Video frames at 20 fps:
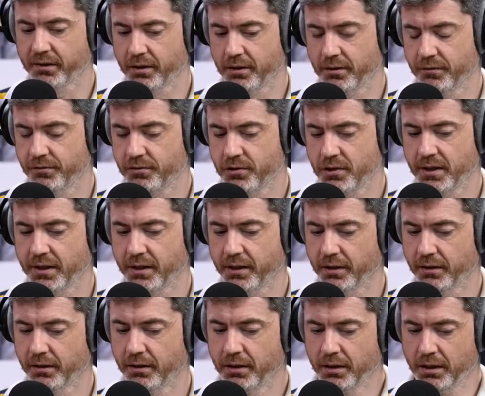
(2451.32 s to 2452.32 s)
kind of trying
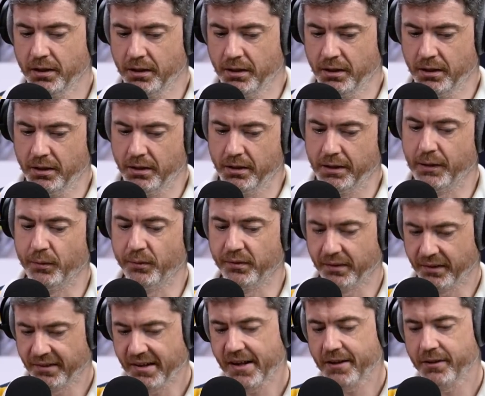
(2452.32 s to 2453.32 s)
to... It
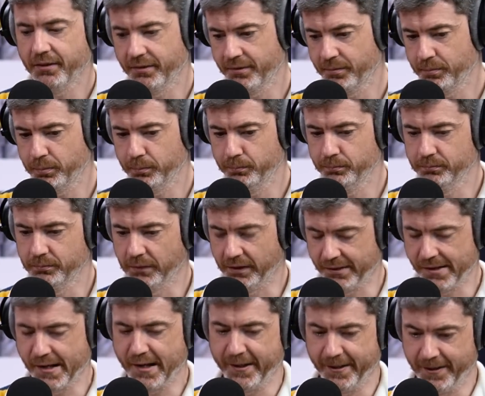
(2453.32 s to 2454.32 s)
was attackers
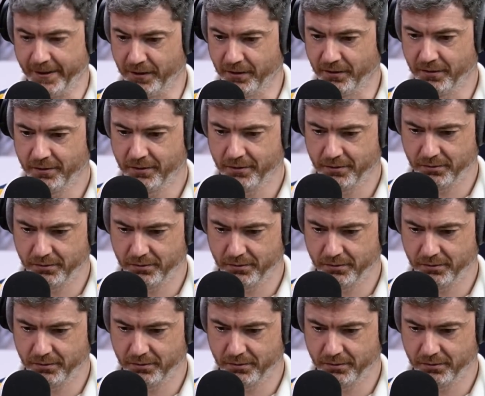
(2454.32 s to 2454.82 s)
attacking,